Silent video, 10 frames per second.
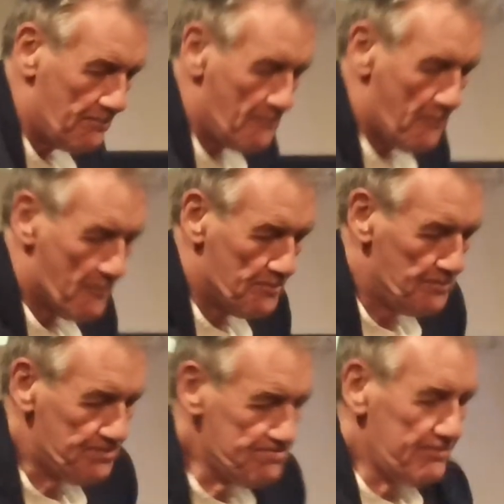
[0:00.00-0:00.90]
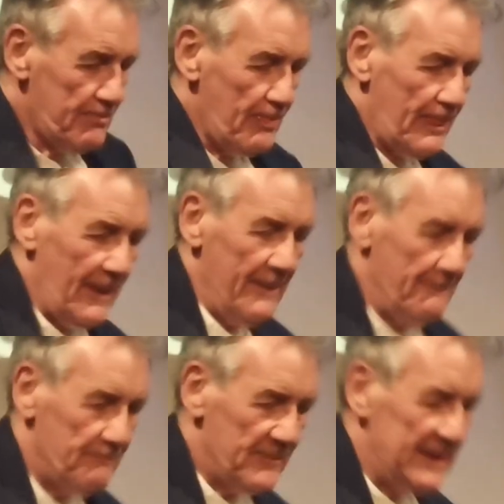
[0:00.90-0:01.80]
a very emotional place
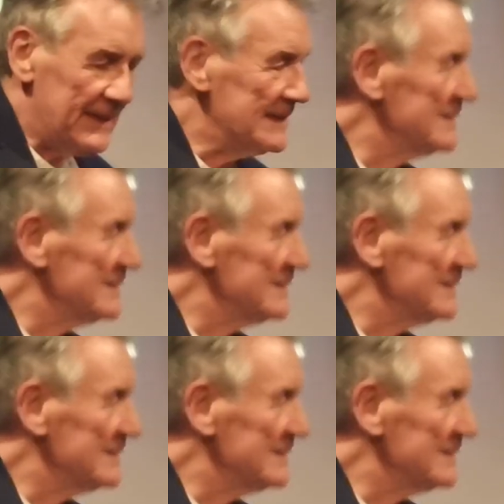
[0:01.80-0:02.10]
for